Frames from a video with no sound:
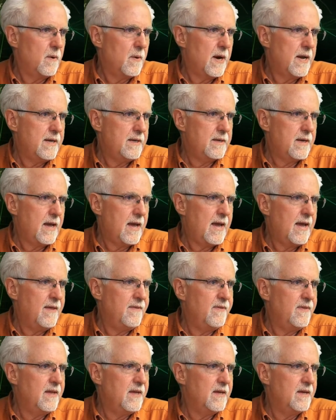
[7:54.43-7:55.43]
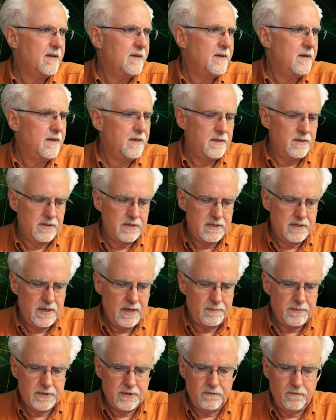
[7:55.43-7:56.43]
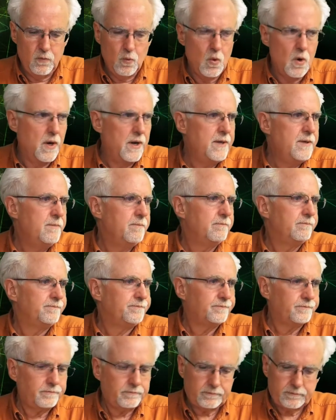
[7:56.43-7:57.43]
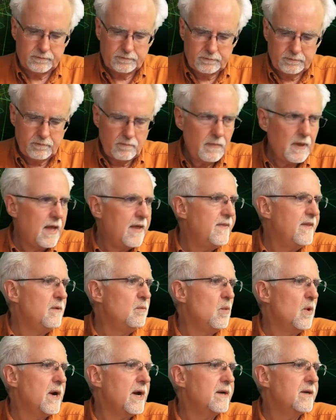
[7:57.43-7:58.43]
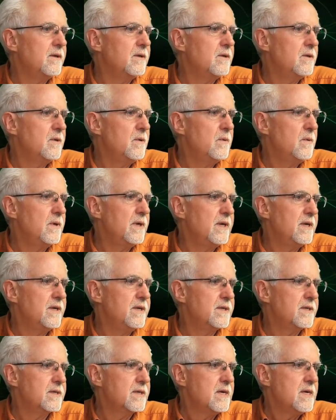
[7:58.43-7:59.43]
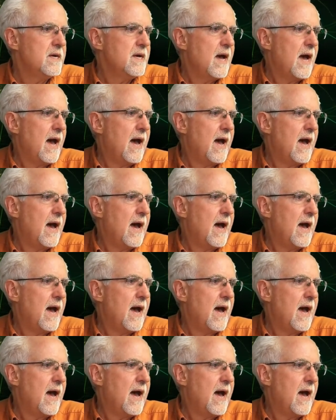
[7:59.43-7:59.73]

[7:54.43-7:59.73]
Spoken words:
all right, and then in steps of 1. And then what I could do is